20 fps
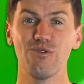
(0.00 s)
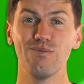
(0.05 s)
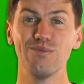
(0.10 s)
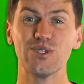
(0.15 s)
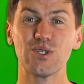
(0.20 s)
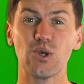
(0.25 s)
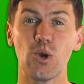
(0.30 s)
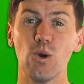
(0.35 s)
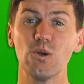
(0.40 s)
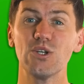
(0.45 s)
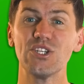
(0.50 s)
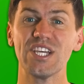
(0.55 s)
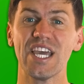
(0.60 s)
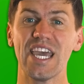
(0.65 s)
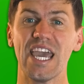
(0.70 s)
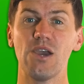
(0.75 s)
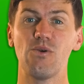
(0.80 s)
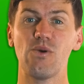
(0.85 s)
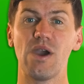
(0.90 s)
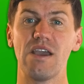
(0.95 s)
From scorching
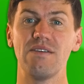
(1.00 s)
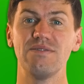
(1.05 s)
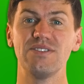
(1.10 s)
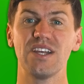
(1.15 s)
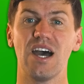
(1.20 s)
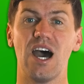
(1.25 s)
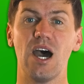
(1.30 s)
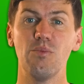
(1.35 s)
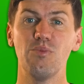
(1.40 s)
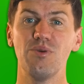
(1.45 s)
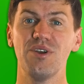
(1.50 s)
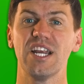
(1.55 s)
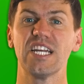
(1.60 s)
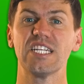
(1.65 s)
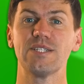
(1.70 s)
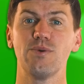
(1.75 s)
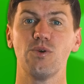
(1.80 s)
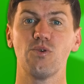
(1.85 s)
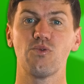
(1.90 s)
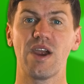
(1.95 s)
heat waves to
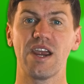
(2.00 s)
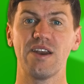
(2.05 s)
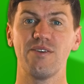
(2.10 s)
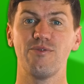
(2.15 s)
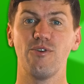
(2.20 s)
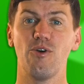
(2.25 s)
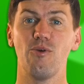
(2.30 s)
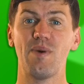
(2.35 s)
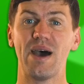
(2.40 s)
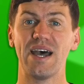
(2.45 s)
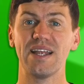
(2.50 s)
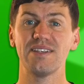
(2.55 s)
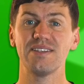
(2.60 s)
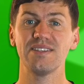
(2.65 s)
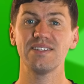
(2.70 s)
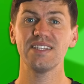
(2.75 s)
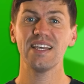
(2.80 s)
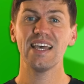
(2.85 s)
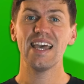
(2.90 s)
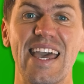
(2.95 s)
unpredictable rainfall
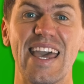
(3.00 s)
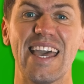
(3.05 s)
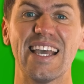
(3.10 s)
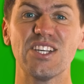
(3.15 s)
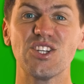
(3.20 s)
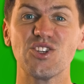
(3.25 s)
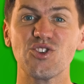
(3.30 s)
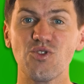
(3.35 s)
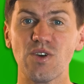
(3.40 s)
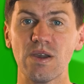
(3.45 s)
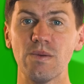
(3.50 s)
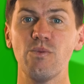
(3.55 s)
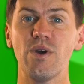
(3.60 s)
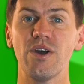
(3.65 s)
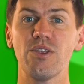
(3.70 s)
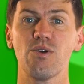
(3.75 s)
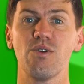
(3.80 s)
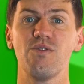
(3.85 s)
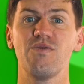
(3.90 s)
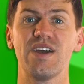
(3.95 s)
patterns, extreme
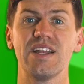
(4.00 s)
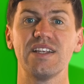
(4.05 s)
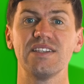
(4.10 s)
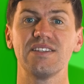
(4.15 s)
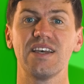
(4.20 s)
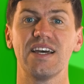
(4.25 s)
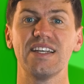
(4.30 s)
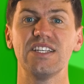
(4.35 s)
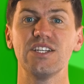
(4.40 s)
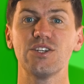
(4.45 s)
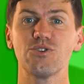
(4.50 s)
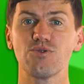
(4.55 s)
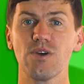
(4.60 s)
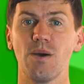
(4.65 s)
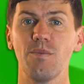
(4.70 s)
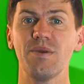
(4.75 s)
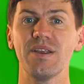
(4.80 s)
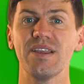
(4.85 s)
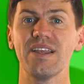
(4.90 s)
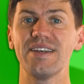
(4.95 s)
weather events are
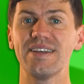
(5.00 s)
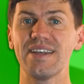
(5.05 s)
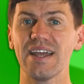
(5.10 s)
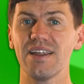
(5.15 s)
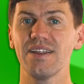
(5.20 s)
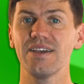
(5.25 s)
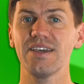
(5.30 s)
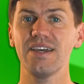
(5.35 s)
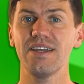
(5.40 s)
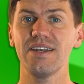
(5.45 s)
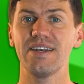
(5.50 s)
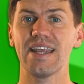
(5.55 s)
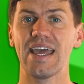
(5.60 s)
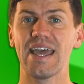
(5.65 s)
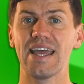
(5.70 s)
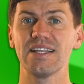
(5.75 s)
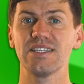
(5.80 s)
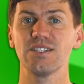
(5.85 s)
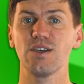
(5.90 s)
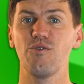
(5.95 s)
disrupting the delicate
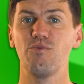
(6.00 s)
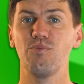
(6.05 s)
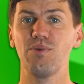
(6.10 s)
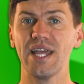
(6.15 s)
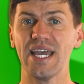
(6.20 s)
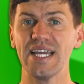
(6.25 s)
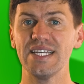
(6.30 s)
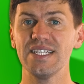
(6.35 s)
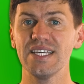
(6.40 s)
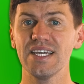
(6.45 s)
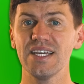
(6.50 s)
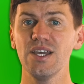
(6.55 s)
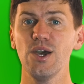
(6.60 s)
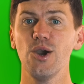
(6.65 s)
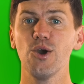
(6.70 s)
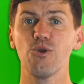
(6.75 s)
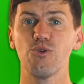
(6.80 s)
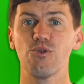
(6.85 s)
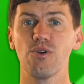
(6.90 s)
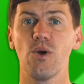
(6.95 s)
dance of planting,
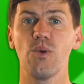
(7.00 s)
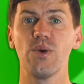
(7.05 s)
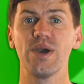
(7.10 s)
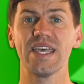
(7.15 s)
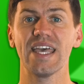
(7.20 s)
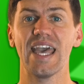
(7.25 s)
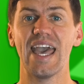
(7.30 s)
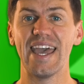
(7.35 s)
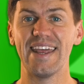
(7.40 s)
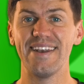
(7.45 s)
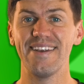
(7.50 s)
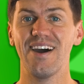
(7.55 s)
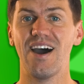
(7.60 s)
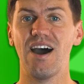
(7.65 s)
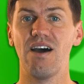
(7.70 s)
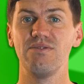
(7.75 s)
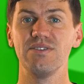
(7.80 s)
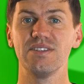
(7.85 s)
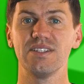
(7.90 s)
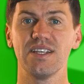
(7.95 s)
growing, and
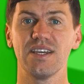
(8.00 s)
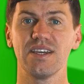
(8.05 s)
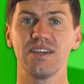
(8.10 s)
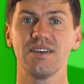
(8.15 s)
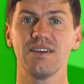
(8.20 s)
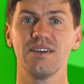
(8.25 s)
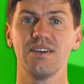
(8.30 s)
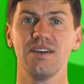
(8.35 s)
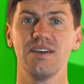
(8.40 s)
harvesting.